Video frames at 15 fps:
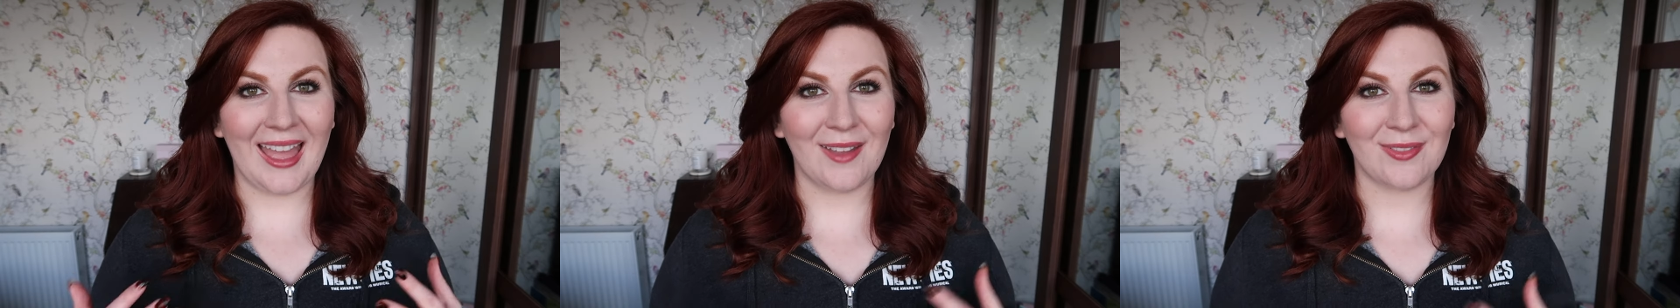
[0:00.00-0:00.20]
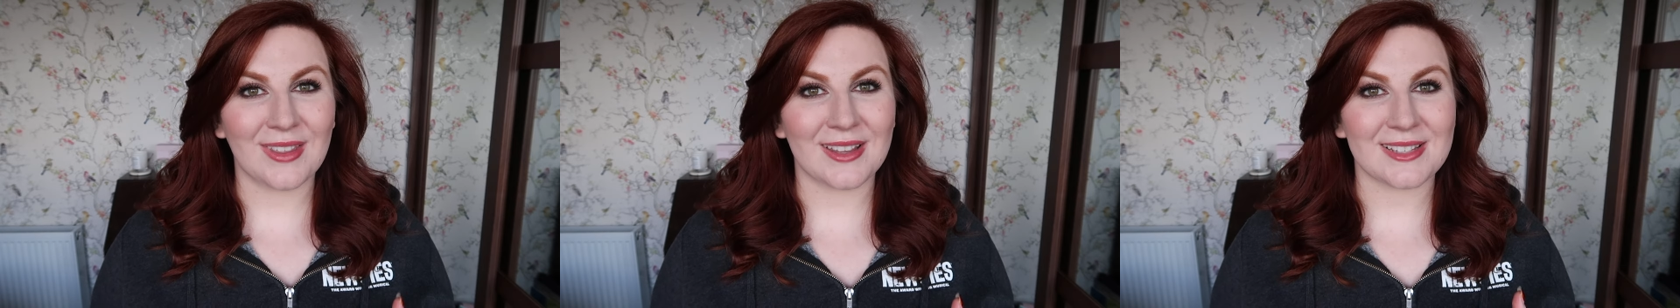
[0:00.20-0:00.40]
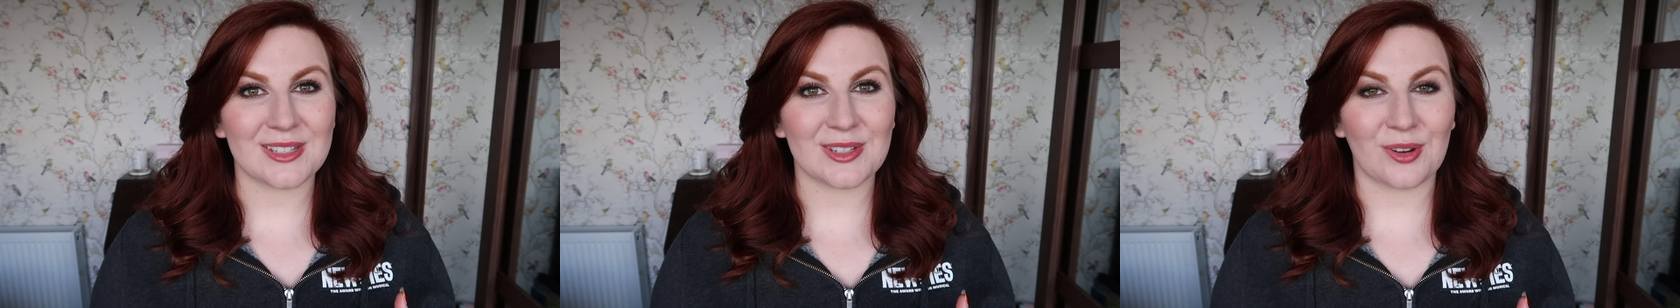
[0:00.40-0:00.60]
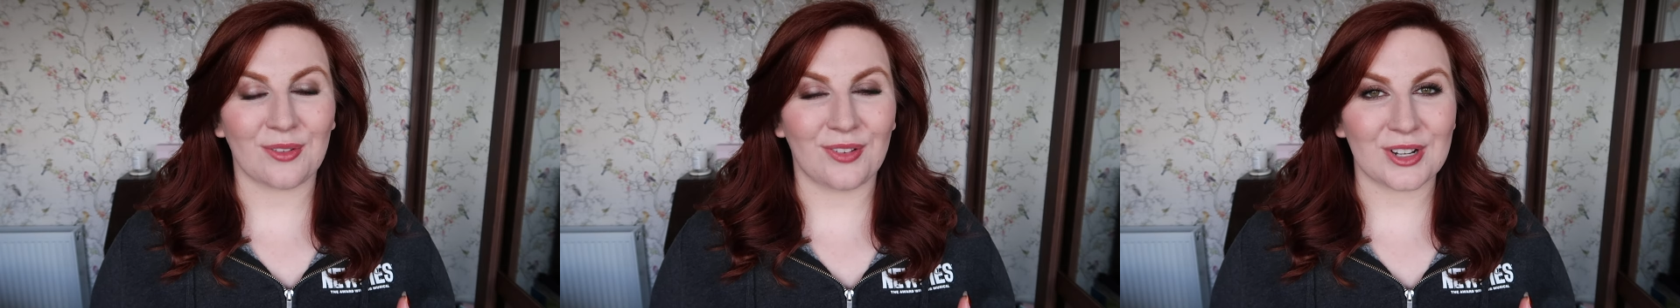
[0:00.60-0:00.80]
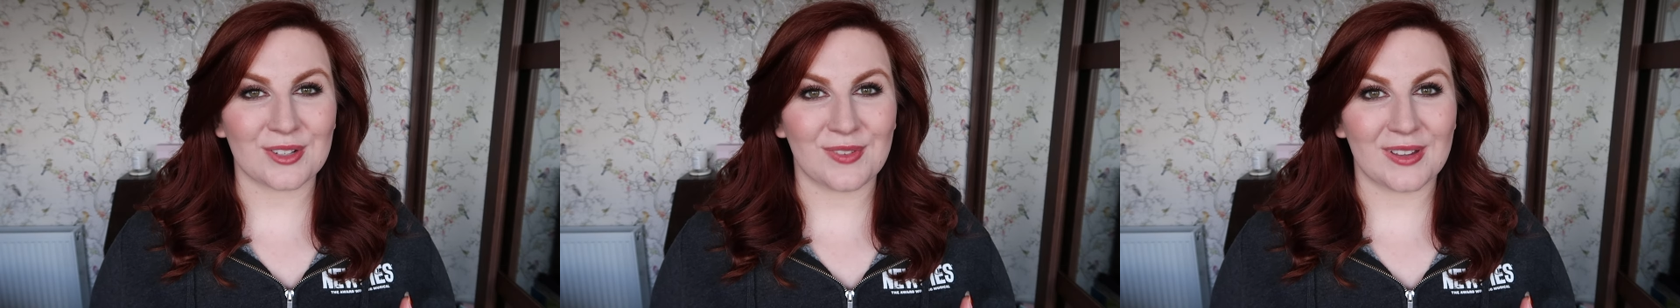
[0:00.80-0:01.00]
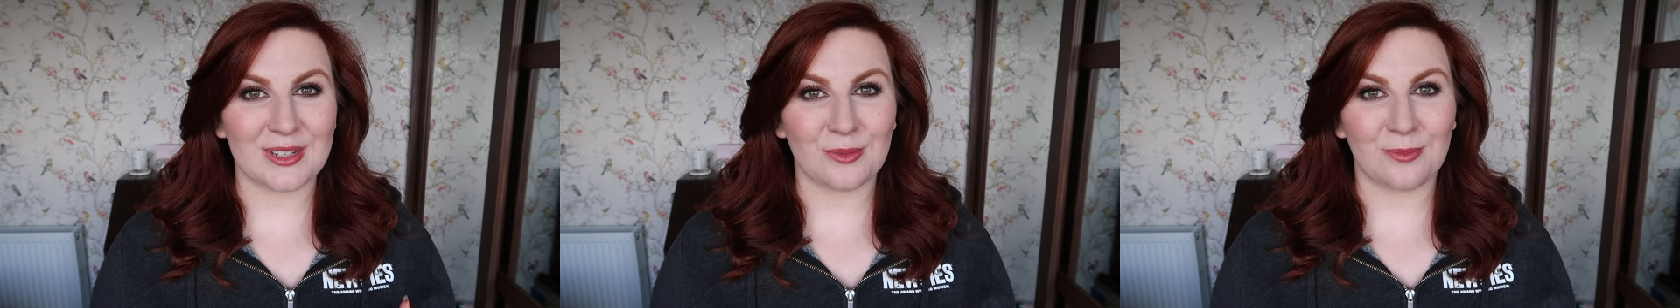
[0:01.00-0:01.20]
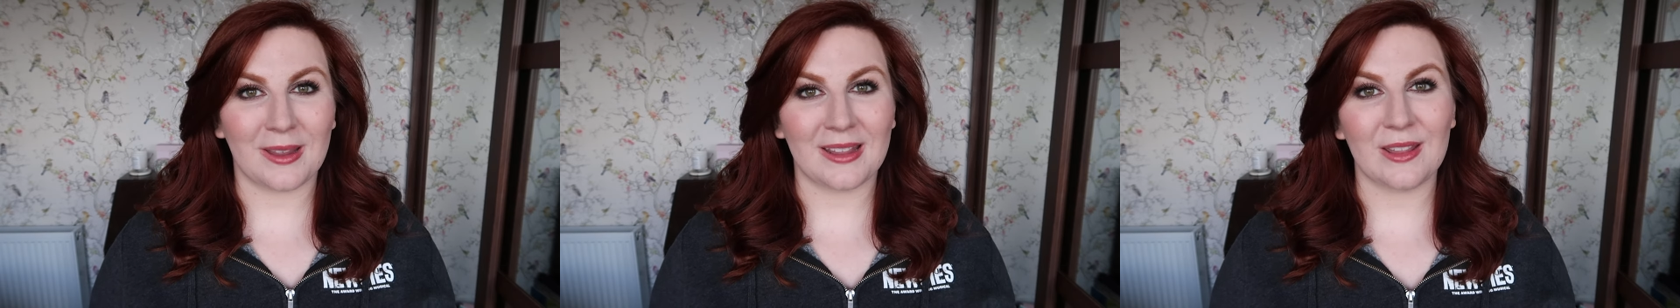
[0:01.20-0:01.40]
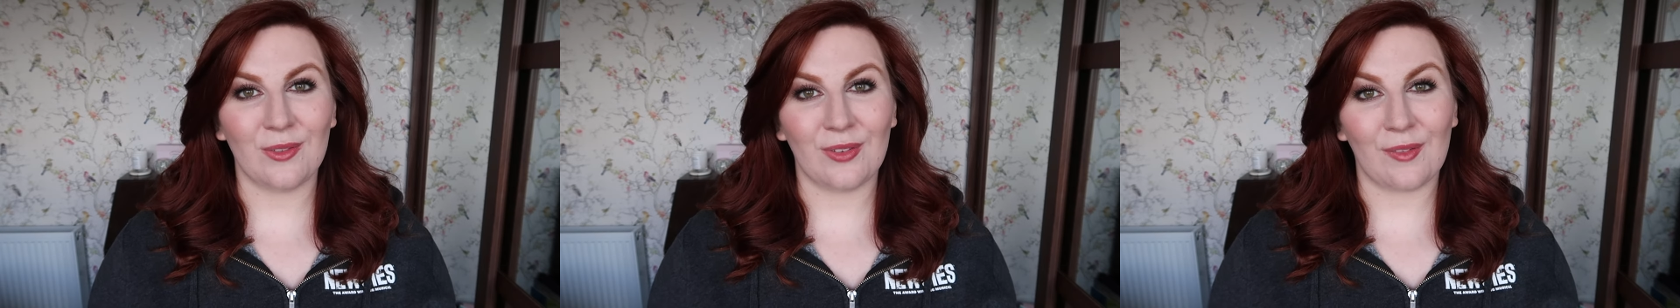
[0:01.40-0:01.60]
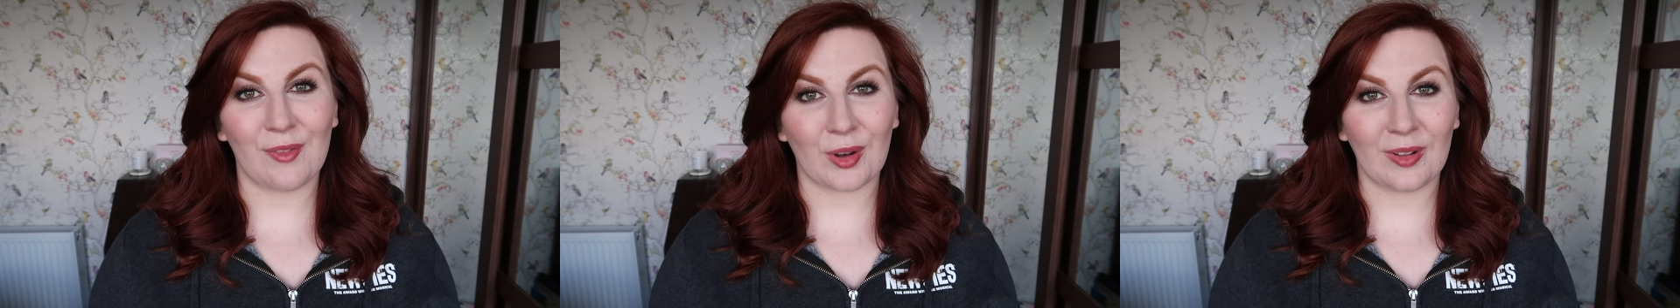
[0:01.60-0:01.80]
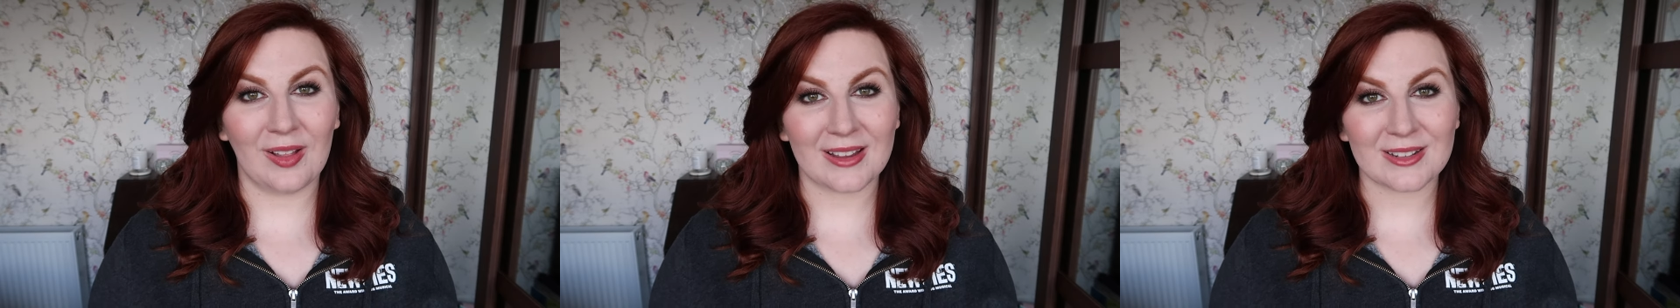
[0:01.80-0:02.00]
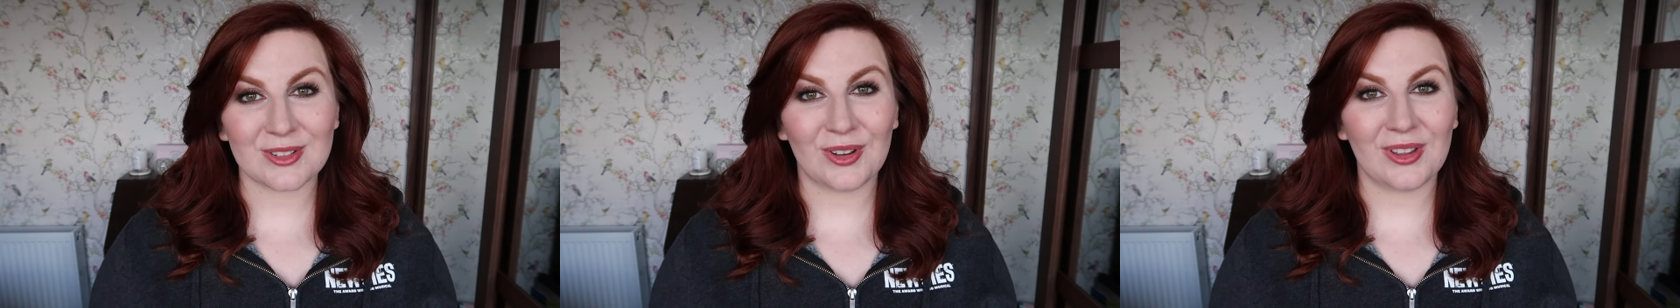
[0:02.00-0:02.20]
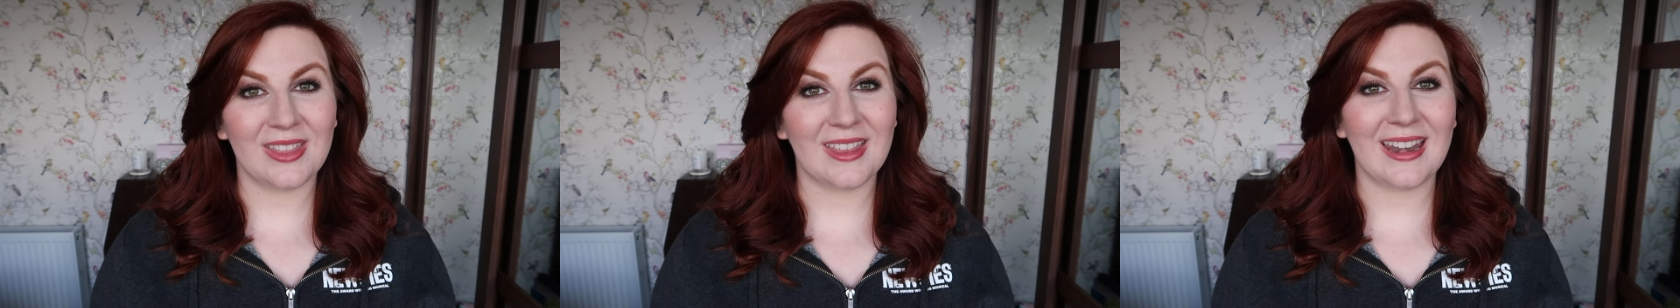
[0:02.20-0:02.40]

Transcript: If this is your first video of mine that you've ever clicked on,